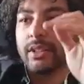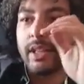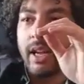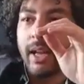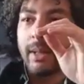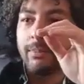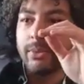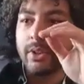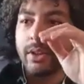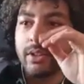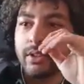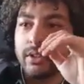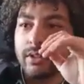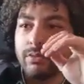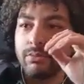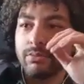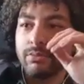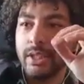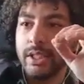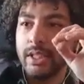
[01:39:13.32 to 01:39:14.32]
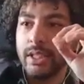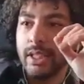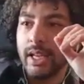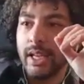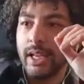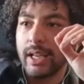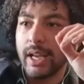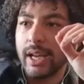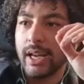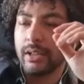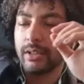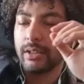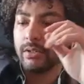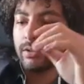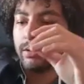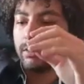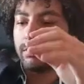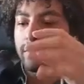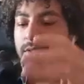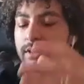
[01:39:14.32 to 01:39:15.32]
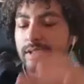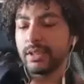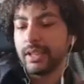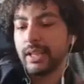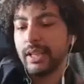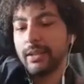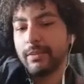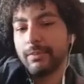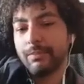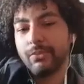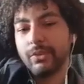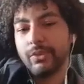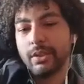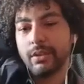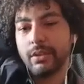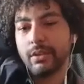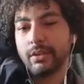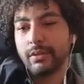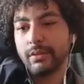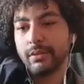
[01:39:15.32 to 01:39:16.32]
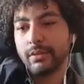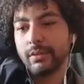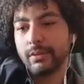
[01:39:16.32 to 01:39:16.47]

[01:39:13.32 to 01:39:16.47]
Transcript: I'm not really like arguing with, like, you know,